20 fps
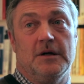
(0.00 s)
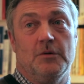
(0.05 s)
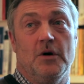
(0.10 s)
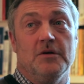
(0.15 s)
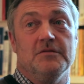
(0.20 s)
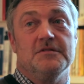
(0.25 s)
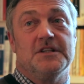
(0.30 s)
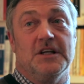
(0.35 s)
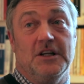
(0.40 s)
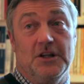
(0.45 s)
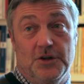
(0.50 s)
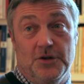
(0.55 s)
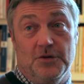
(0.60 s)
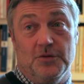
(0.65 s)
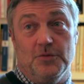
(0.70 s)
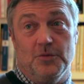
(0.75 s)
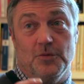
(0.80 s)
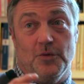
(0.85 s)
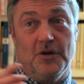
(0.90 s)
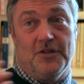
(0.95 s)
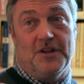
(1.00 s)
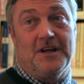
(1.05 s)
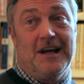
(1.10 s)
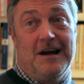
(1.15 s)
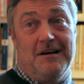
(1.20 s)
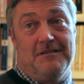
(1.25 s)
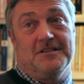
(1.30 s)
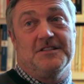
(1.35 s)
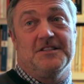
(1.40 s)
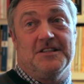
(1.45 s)
won't tell you what the
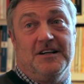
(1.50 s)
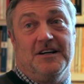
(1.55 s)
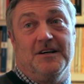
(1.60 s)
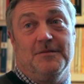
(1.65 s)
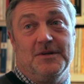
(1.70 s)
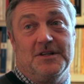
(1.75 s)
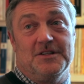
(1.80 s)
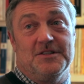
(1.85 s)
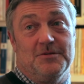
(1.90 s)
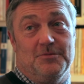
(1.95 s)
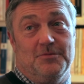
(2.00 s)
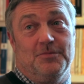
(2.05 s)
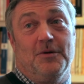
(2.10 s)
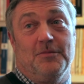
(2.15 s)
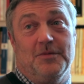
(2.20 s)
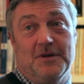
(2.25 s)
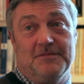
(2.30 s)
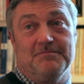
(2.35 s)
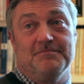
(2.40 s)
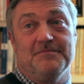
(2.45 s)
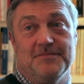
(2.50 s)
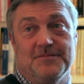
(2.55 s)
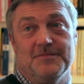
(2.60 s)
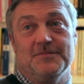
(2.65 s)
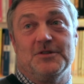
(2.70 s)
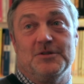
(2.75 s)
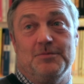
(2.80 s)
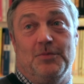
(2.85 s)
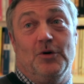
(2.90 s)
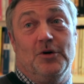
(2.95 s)
characters are because it probably
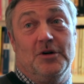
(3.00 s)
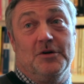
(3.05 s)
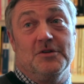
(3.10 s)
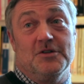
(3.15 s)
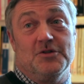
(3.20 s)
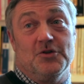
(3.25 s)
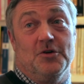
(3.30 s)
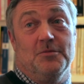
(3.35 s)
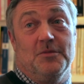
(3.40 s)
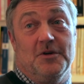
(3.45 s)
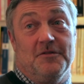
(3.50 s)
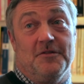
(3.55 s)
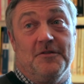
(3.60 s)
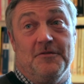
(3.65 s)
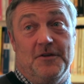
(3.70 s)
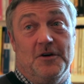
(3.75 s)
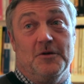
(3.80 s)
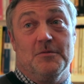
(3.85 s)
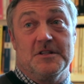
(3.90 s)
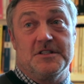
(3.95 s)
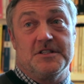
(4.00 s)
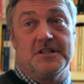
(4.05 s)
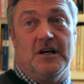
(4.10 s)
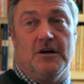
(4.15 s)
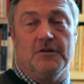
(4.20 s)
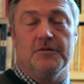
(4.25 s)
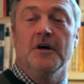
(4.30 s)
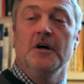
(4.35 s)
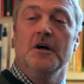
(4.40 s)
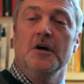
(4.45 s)
spoil your enjoyment of the film
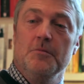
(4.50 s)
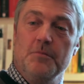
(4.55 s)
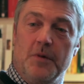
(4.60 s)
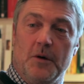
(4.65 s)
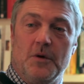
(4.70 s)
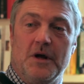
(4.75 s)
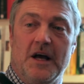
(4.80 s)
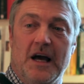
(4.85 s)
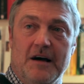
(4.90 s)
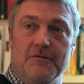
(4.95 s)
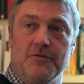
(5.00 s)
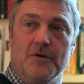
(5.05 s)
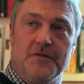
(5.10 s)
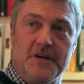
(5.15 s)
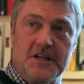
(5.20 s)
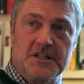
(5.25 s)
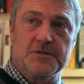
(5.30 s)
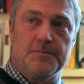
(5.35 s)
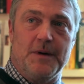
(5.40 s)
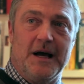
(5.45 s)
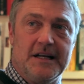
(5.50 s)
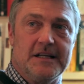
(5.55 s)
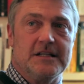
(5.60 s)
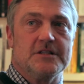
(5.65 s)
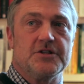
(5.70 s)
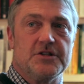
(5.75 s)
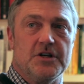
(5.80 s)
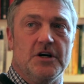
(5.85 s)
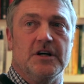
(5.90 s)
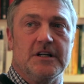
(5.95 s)
itself. But we've expanded
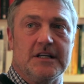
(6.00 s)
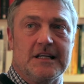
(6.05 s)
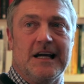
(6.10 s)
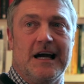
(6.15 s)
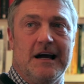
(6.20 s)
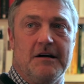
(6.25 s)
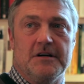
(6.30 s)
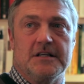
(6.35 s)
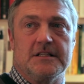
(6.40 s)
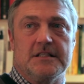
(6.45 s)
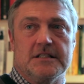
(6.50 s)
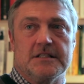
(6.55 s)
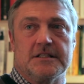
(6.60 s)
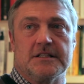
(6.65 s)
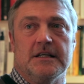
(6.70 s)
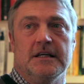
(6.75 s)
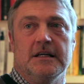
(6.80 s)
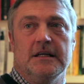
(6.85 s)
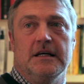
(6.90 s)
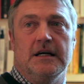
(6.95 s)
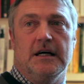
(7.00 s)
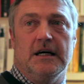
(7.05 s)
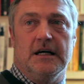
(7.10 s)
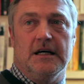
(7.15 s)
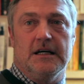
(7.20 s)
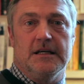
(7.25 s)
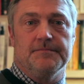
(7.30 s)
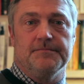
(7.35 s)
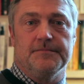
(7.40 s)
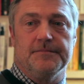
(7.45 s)
certain characters
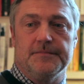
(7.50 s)
and